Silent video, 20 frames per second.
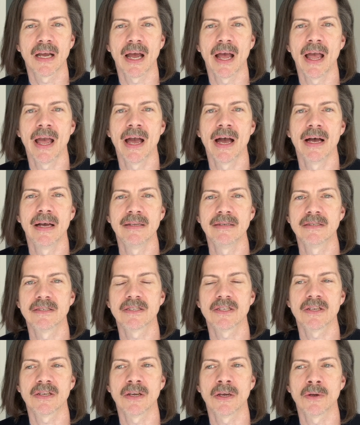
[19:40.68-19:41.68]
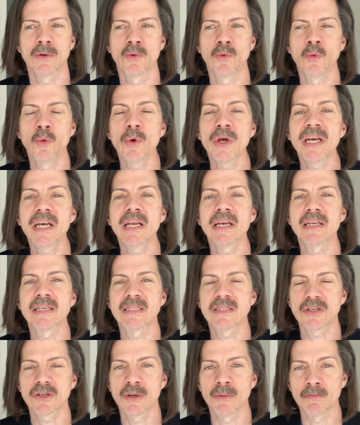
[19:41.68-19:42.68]
And when it
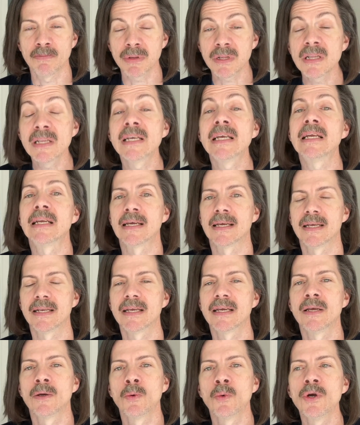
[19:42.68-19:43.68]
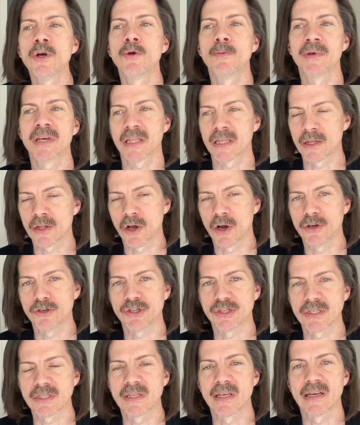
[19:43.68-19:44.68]
is completed, it will be the
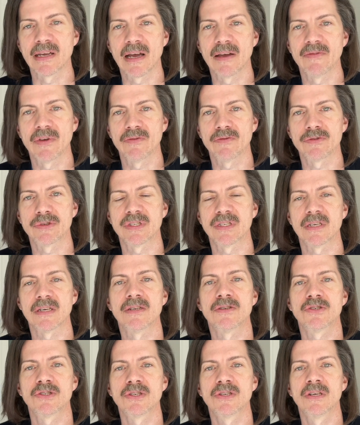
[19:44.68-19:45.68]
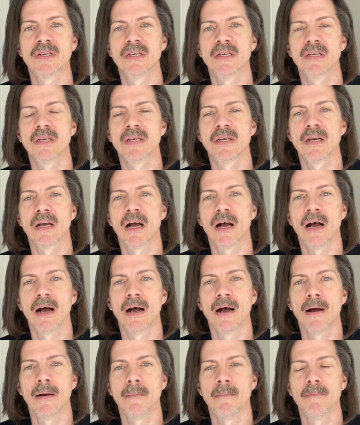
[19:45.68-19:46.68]
largest thing I've ever stitched
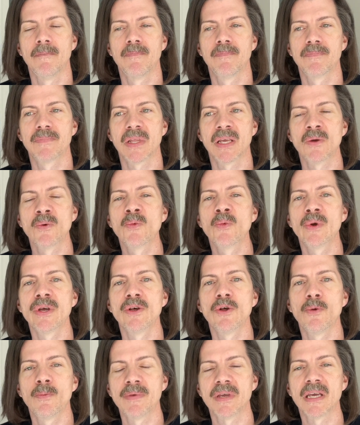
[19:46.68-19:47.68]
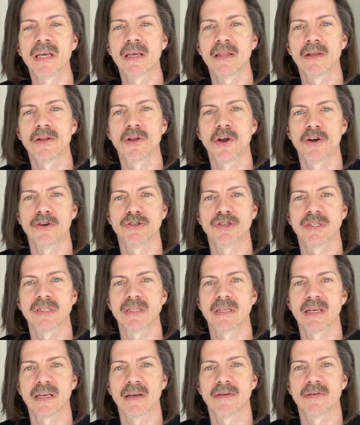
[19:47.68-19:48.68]
um, it will be the largest
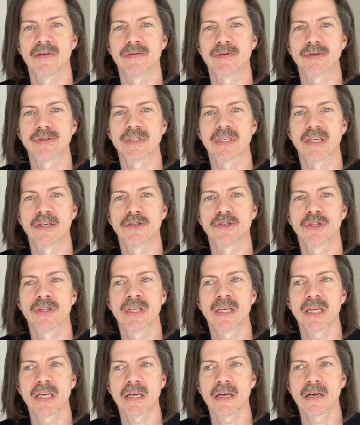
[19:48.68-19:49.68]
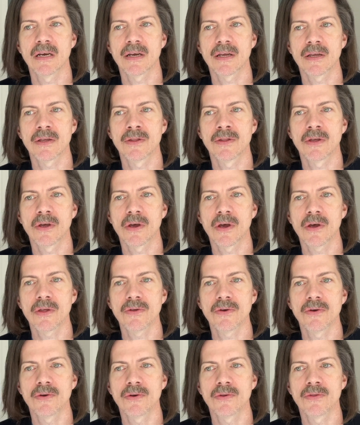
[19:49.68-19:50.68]
thing I've ever stitched. The uh, the
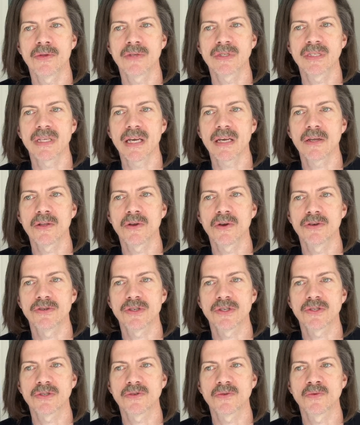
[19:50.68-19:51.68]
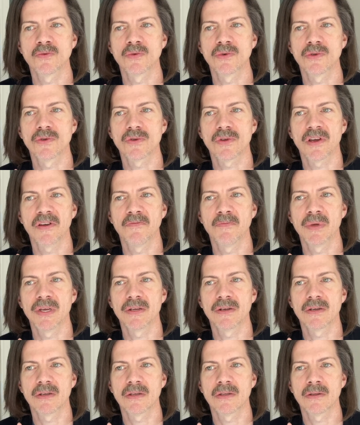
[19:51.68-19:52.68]
other the second largest will have
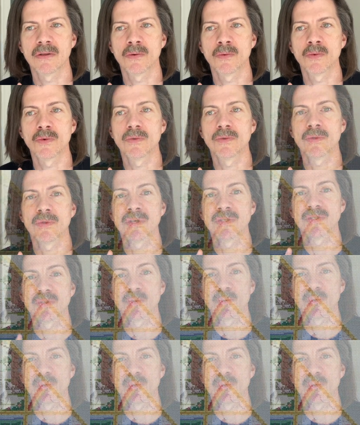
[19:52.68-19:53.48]
been is the